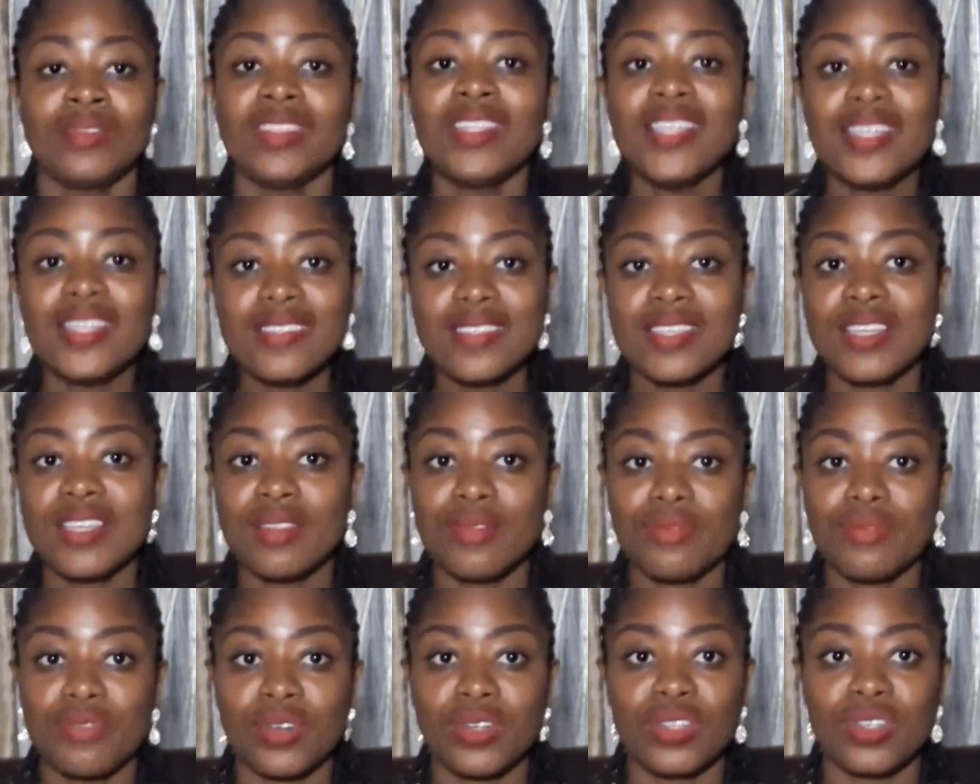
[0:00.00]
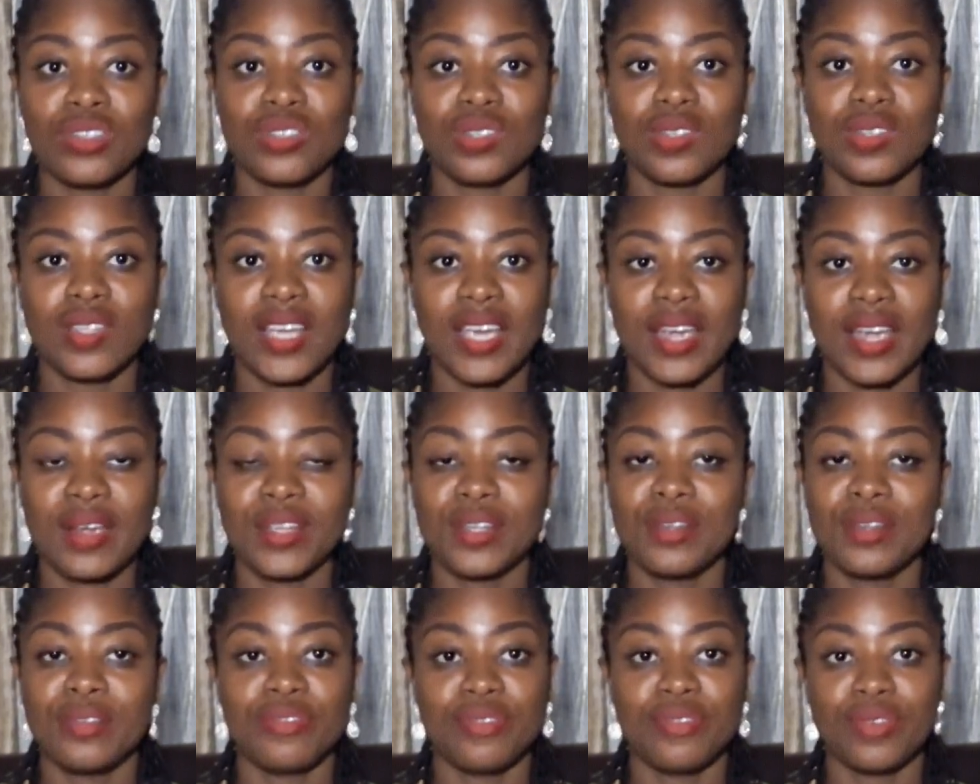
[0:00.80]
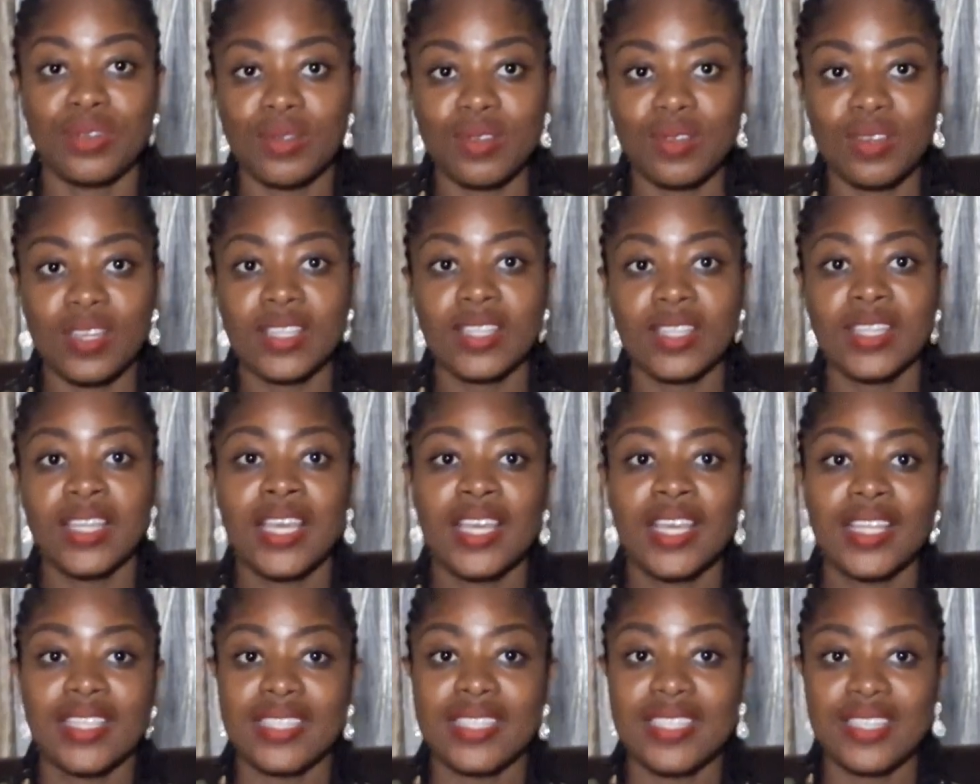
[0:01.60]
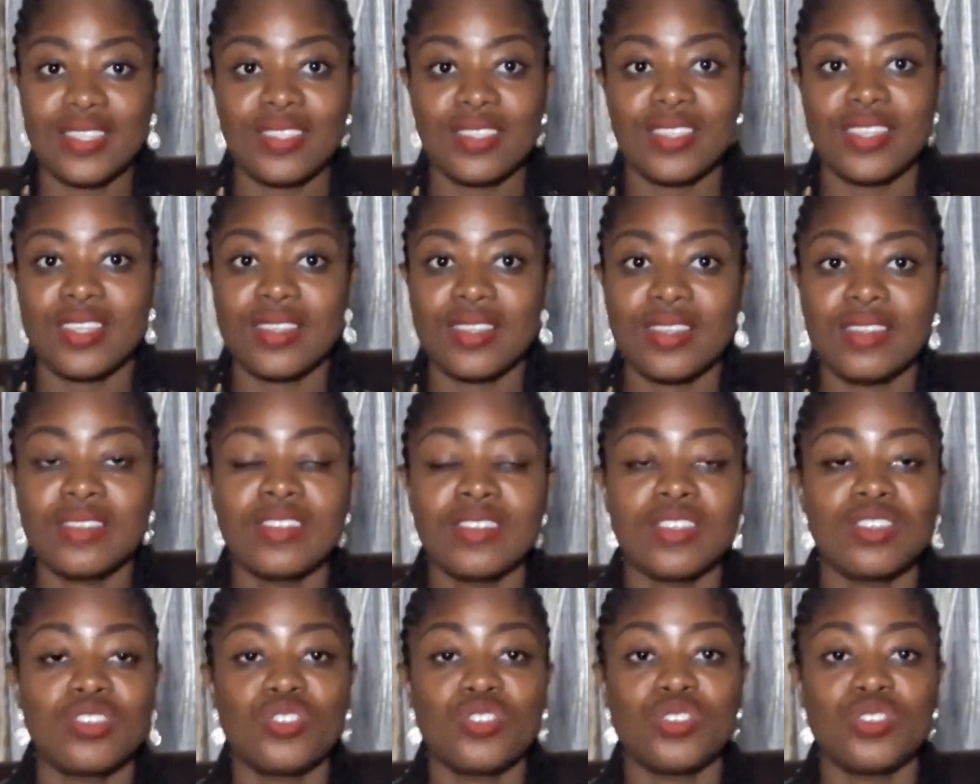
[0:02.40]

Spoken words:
This invoice should carry the following details.